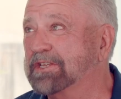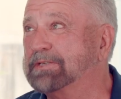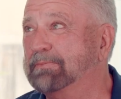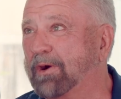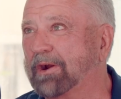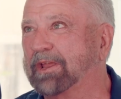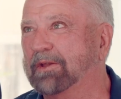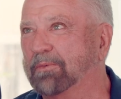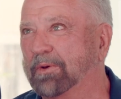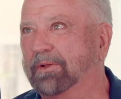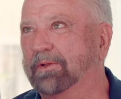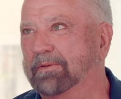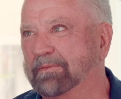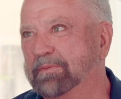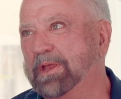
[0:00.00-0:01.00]
this market
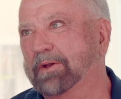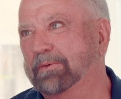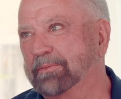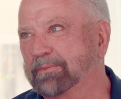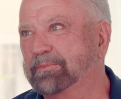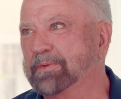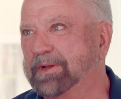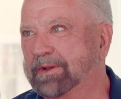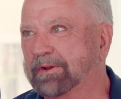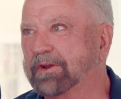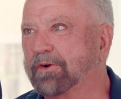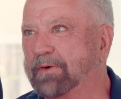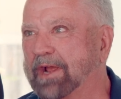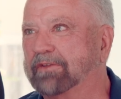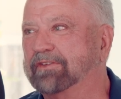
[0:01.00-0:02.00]
will
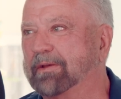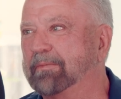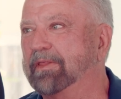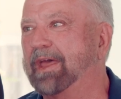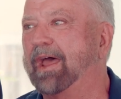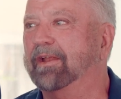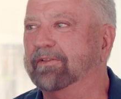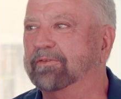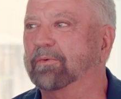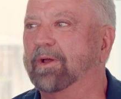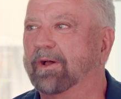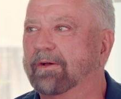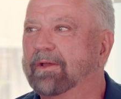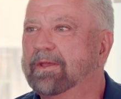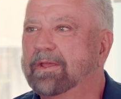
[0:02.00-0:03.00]
correct some of that as
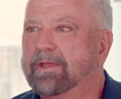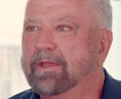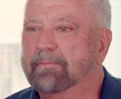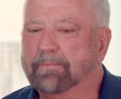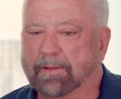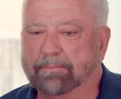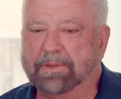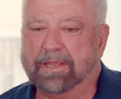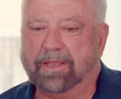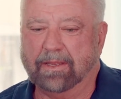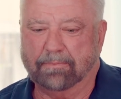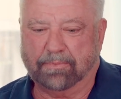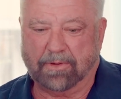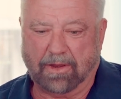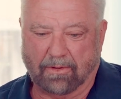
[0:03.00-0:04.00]
well. But
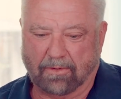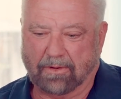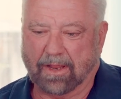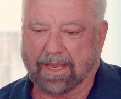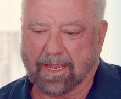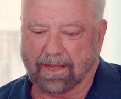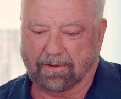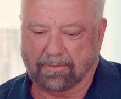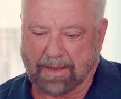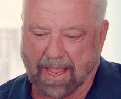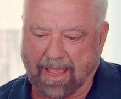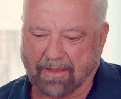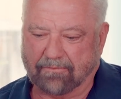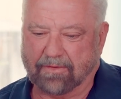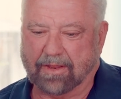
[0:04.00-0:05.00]
being again
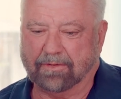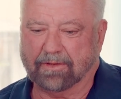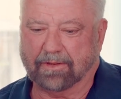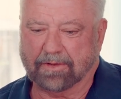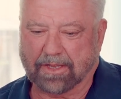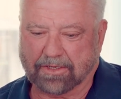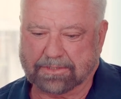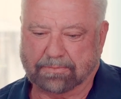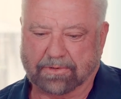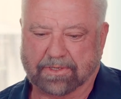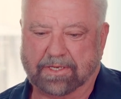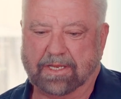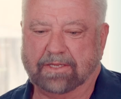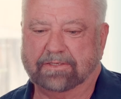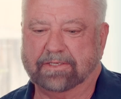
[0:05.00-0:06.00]
having the
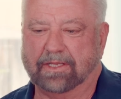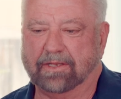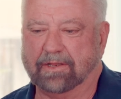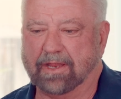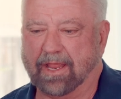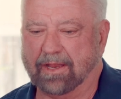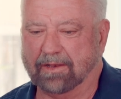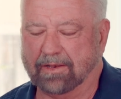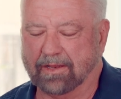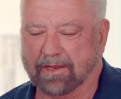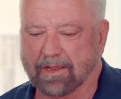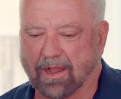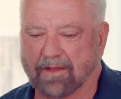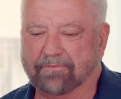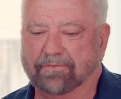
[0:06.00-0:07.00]
expertise and the
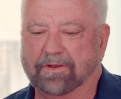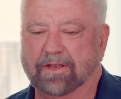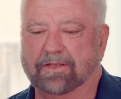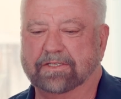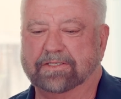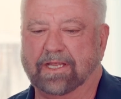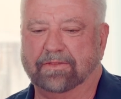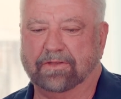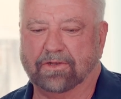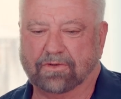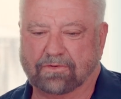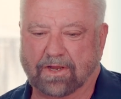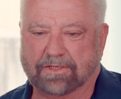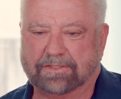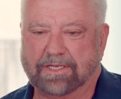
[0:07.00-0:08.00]
confidence and the
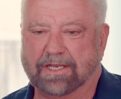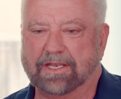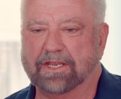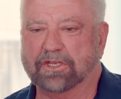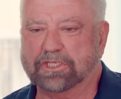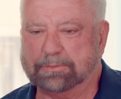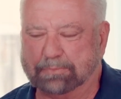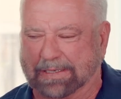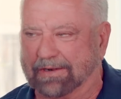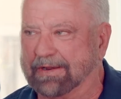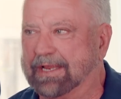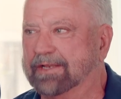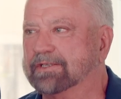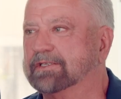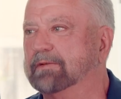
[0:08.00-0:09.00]
trust and the
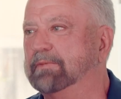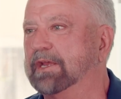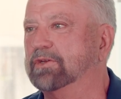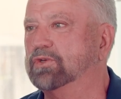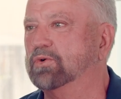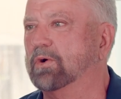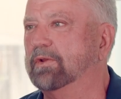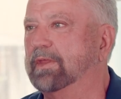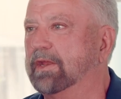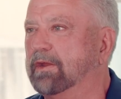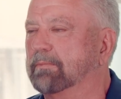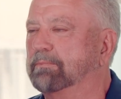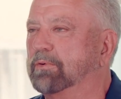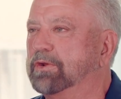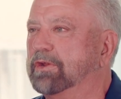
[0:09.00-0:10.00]
experience to make sure that
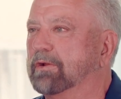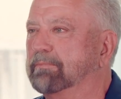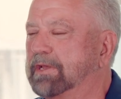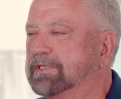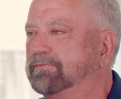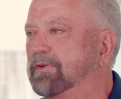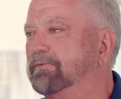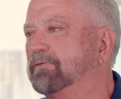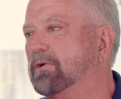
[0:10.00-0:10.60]
you're putting your best foot